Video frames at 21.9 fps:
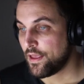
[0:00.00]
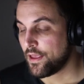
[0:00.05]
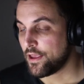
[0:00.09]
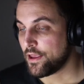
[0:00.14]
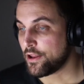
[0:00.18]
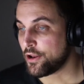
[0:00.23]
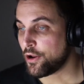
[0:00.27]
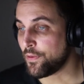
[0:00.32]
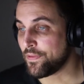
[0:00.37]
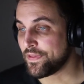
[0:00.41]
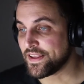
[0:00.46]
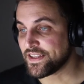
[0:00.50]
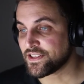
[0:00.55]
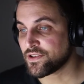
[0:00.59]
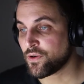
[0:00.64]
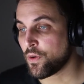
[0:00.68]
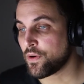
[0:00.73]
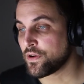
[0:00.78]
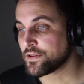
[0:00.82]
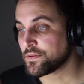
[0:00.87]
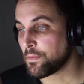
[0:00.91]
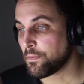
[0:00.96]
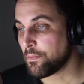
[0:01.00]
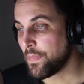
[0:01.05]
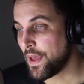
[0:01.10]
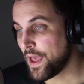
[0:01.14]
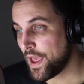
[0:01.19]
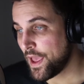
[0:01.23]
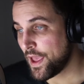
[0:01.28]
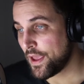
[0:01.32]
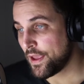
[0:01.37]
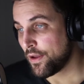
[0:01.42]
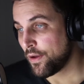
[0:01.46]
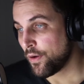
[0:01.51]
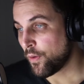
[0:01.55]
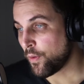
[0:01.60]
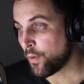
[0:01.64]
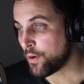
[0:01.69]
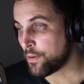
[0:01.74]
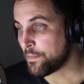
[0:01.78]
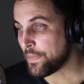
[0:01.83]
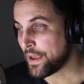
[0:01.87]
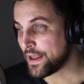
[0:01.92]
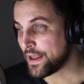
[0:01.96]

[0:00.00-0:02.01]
Now, these scores may or may